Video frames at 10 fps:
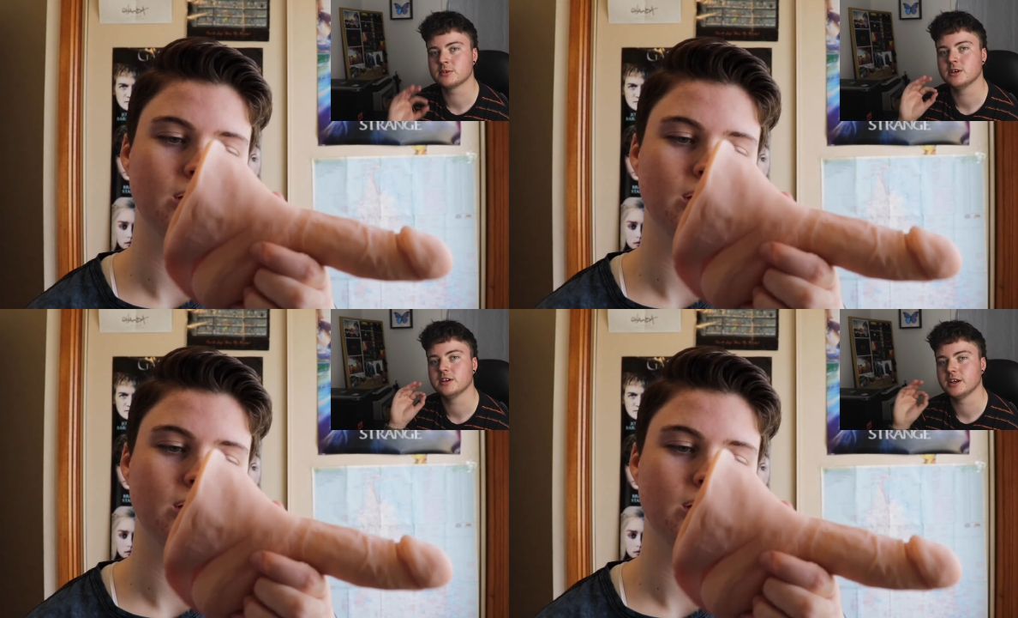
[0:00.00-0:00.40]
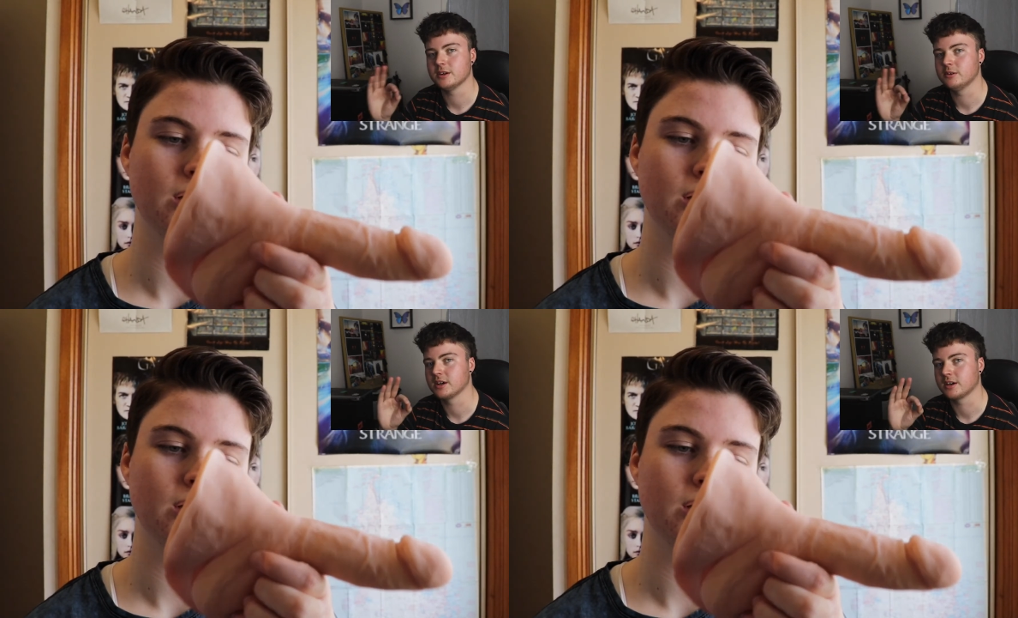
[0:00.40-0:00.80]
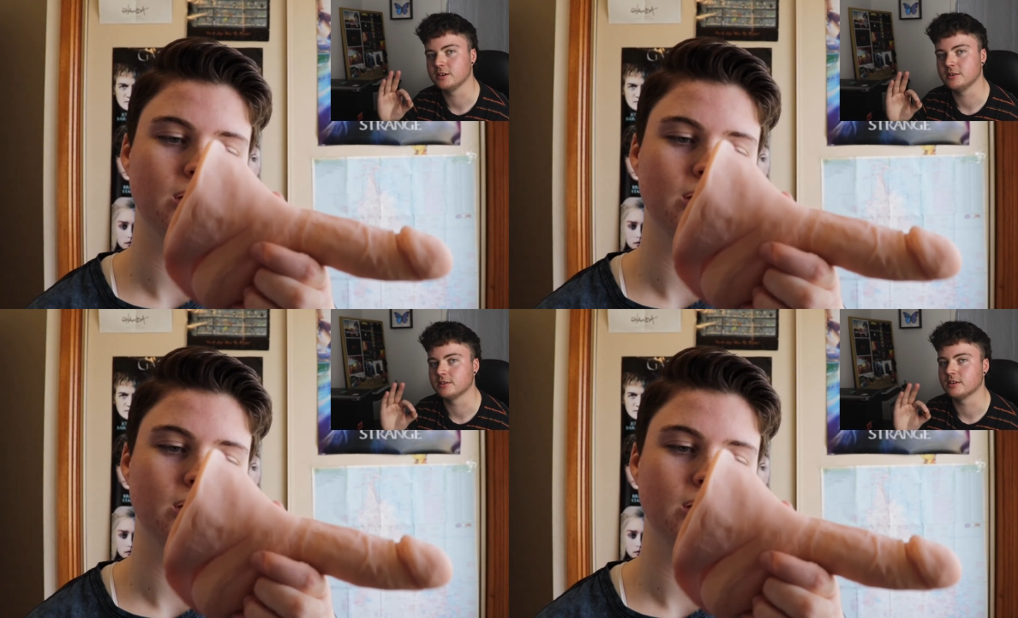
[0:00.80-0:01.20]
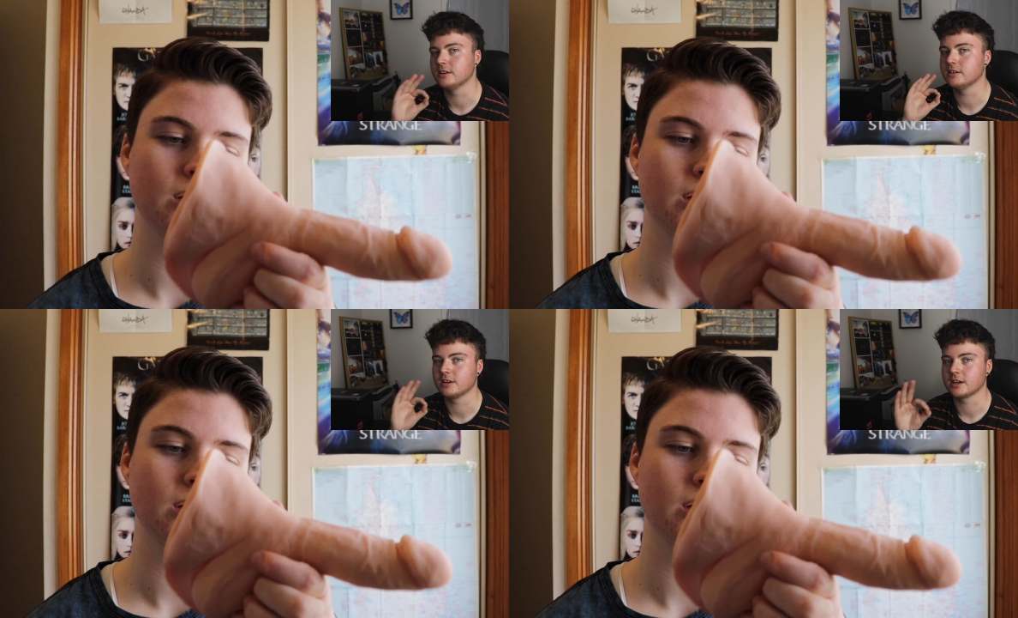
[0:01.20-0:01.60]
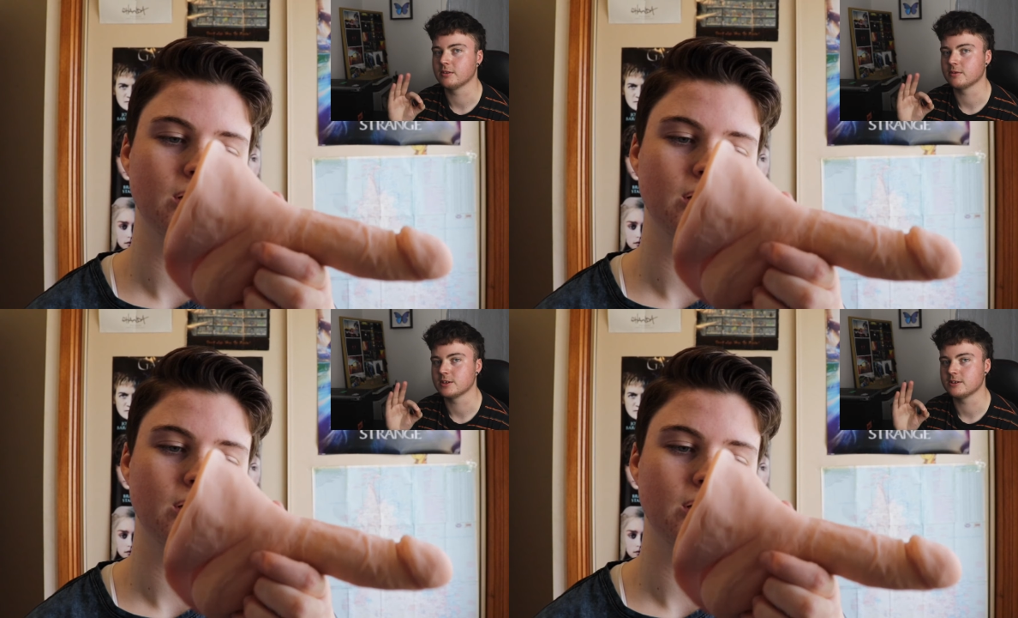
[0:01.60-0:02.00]
Speaker 1: got now, I can use it like
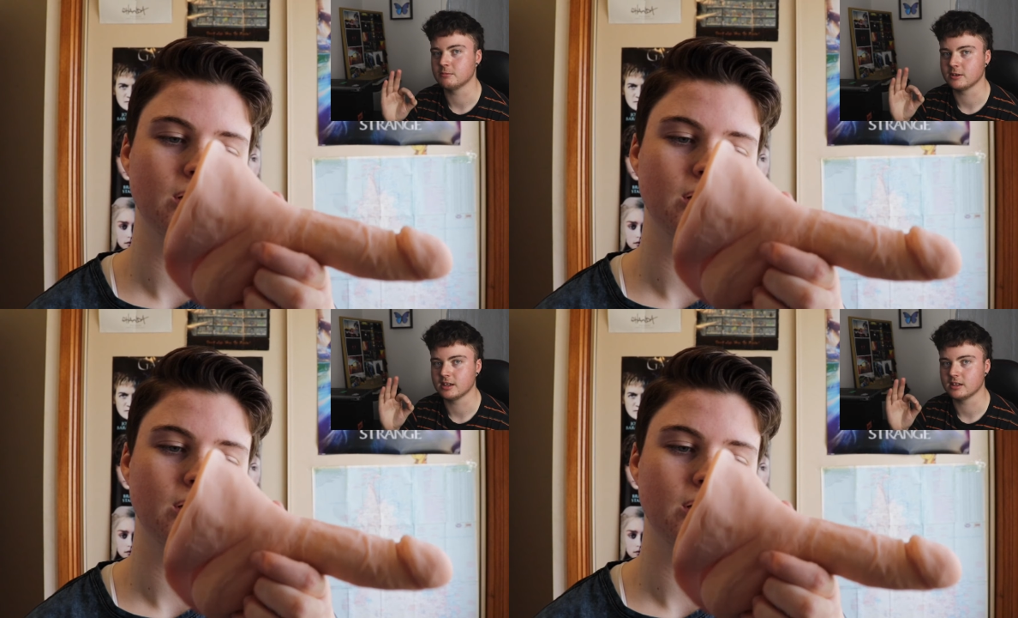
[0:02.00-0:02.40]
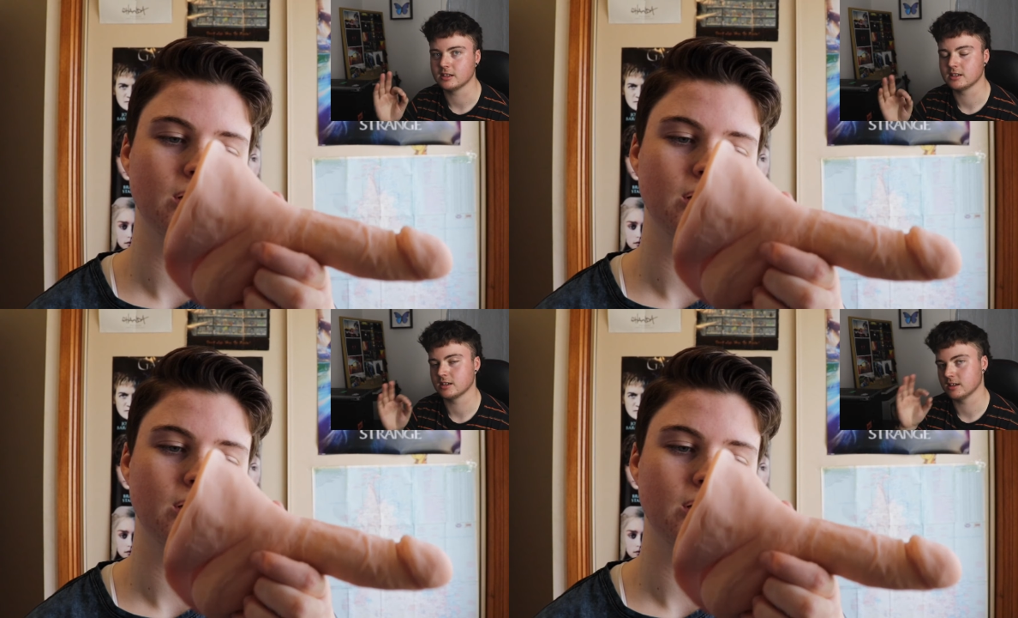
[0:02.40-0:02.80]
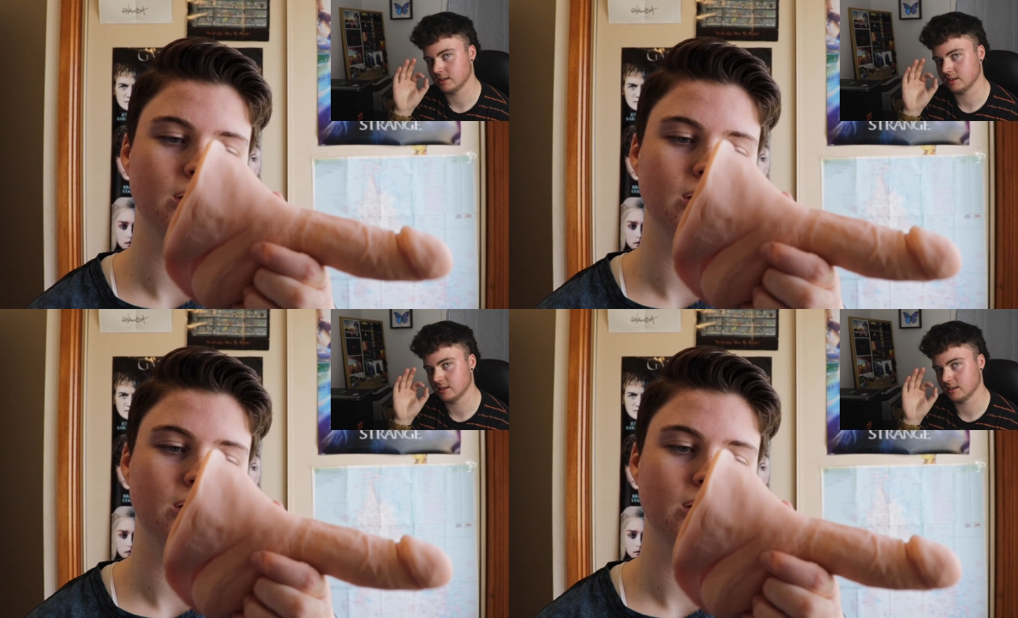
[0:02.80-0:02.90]
every time without leaking.